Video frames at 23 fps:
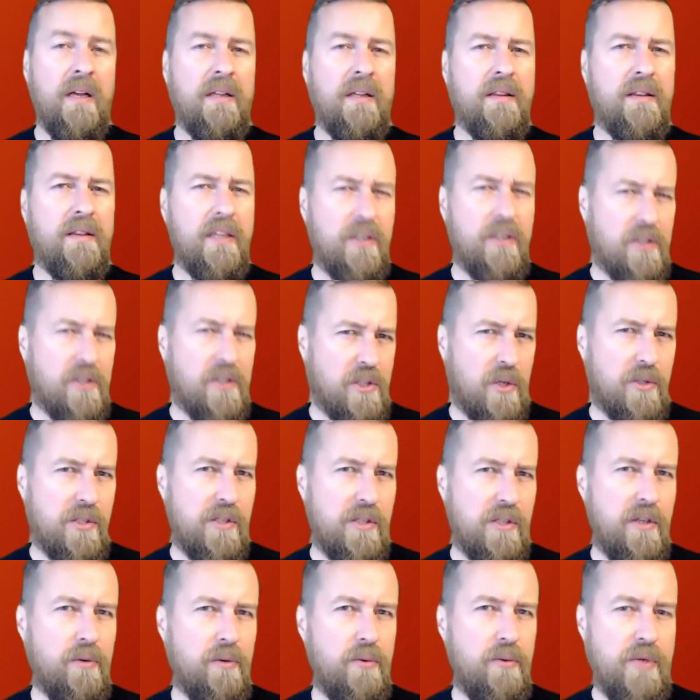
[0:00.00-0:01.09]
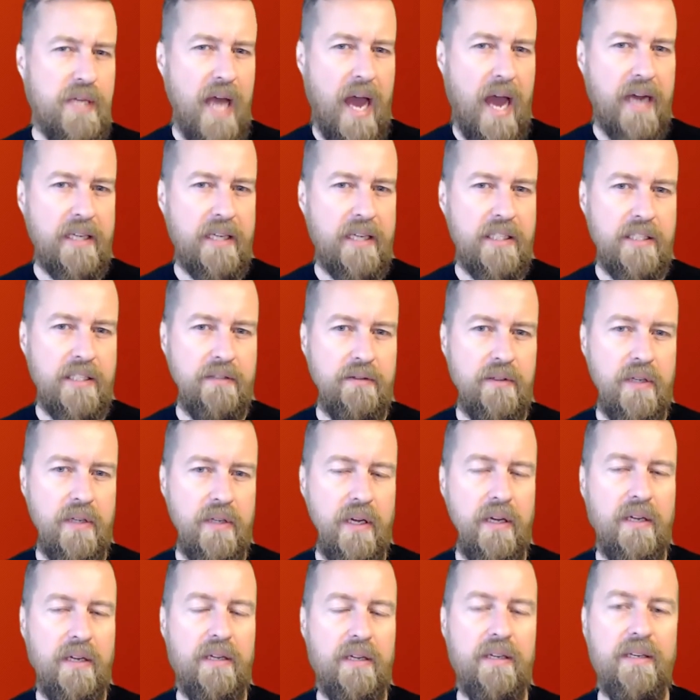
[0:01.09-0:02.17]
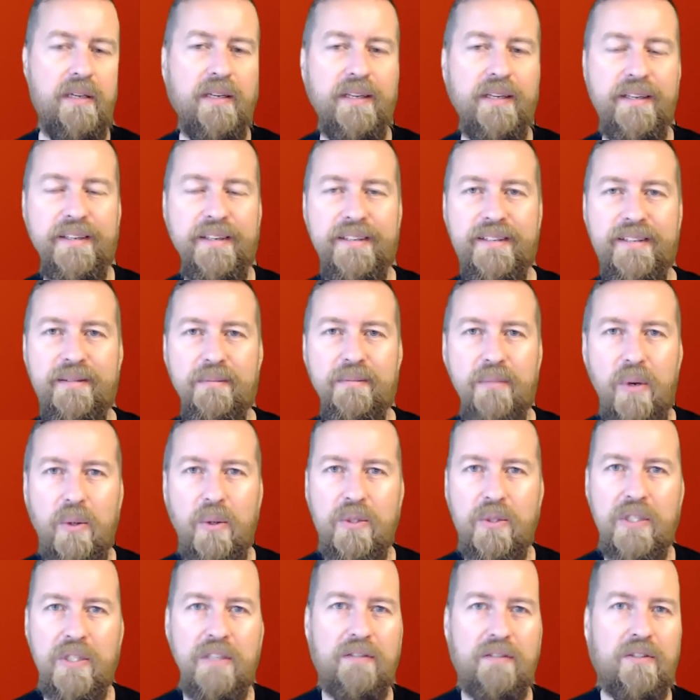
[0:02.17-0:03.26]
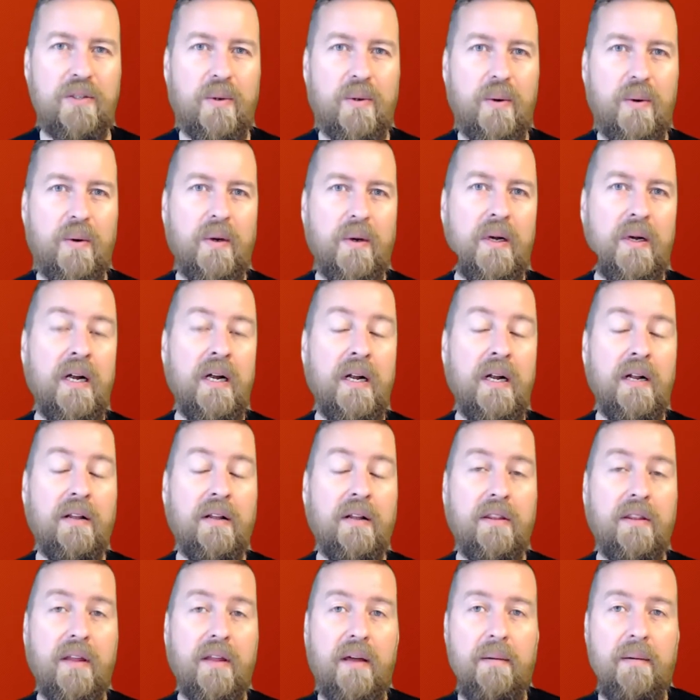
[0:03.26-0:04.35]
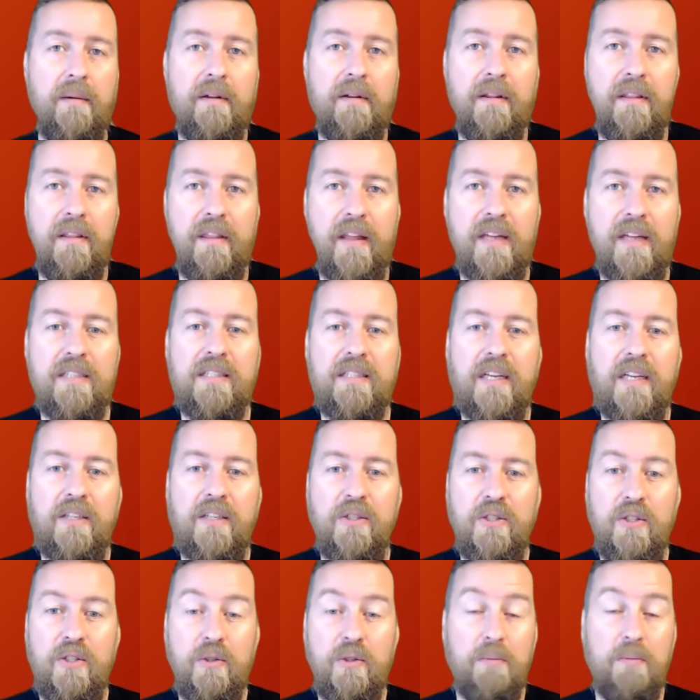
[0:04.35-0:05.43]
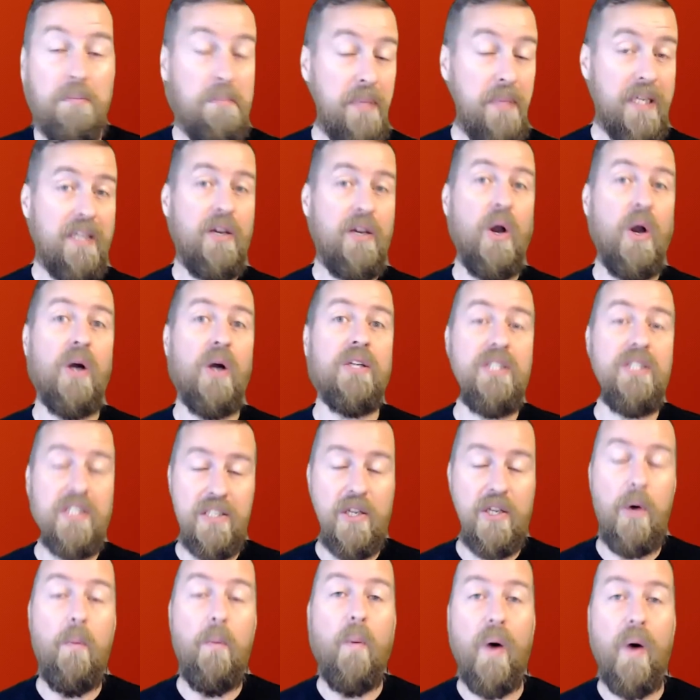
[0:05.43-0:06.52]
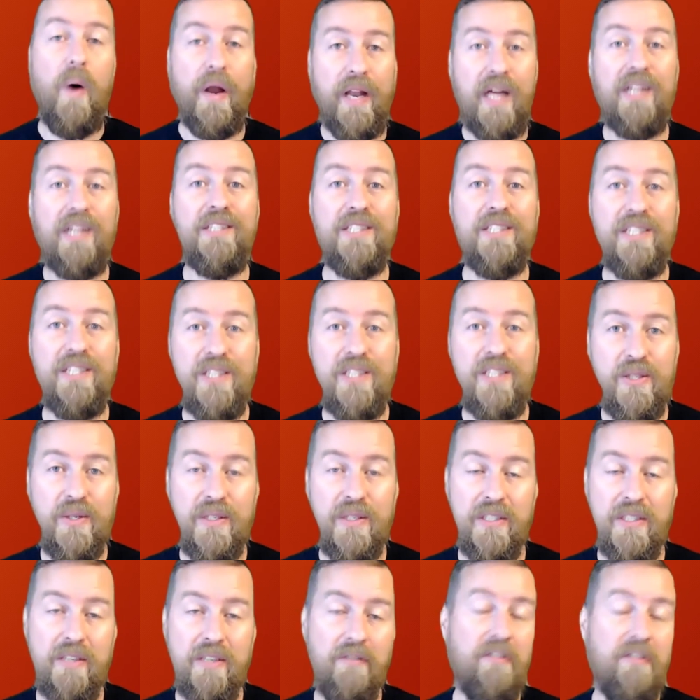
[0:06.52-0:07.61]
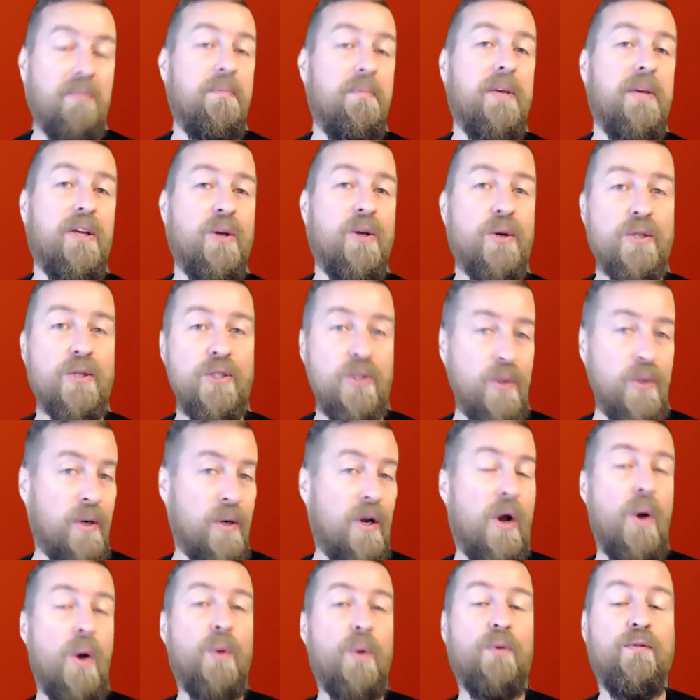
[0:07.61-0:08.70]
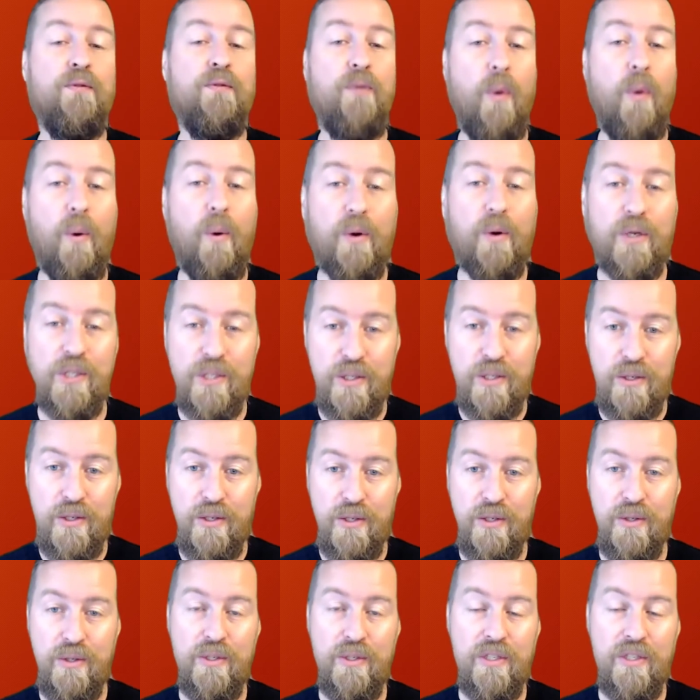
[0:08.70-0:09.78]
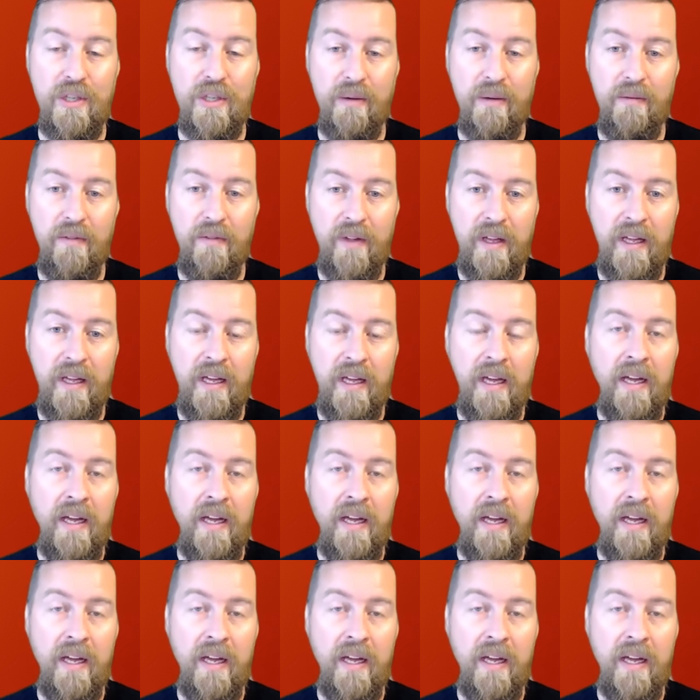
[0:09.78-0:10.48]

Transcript: There's also the reactive motives, or the things that you do because someone else is doing something, because you're forced to do something.